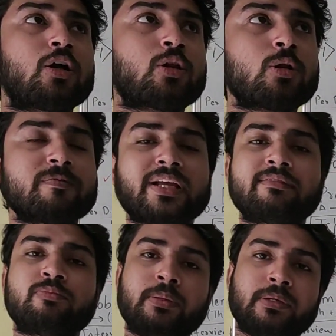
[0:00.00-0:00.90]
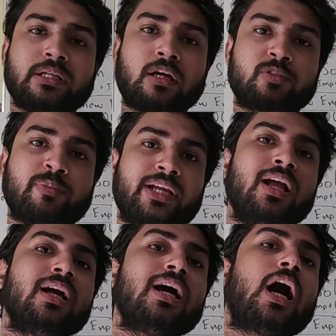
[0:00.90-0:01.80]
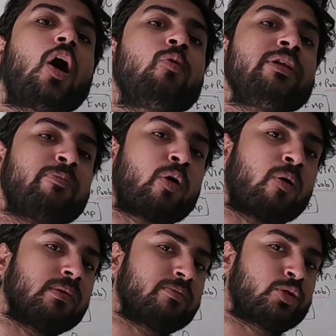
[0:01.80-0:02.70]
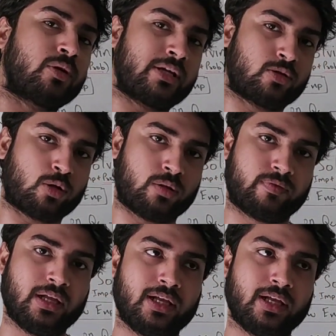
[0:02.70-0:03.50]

a lot of times people ask me, how many problems should I solve?